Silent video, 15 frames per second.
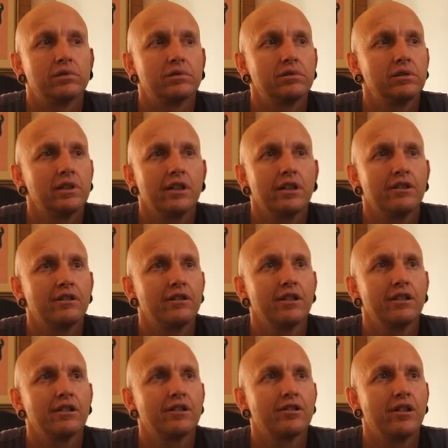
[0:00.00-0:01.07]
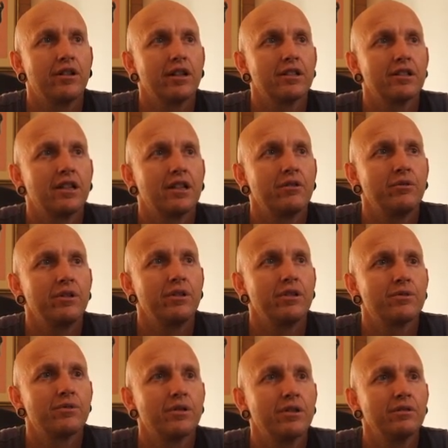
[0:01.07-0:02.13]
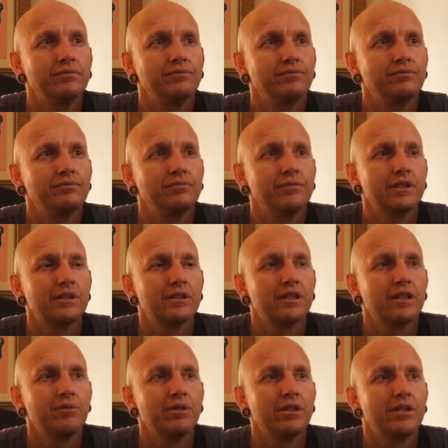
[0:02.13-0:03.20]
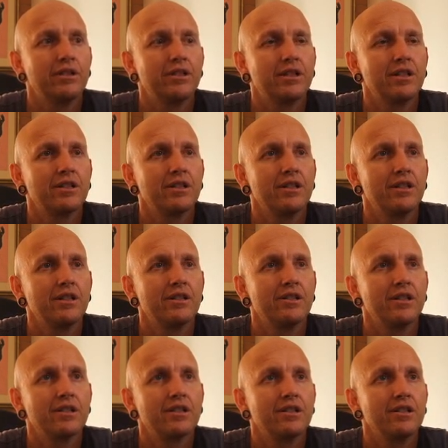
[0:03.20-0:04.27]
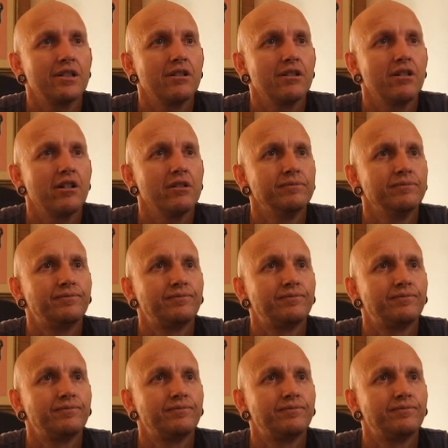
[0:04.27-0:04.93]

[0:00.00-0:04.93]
I don't think the Tigers are going to win this one. It's going to be 6-0.